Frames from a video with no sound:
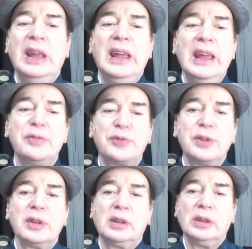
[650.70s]
If
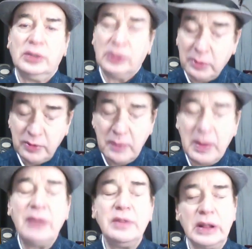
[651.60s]
some of them
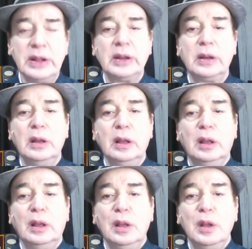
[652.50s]
have done it,
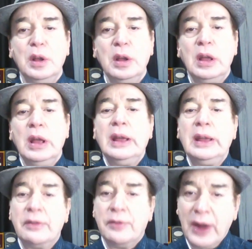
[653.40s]

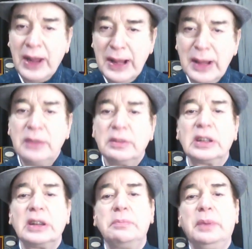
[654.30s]
while they
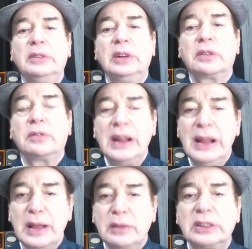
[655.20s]
were in power,
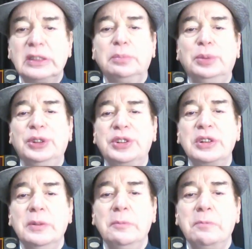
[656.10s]
while they were in
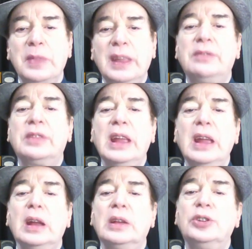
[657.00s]
position, if
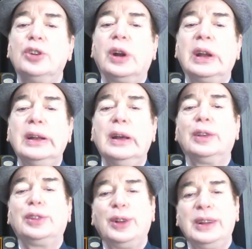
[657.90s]
they enjoyed
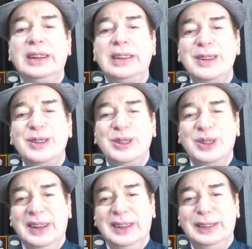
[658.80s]

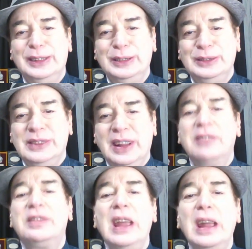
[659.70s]
solitude,
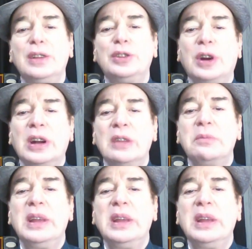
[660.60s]
if they enjoyed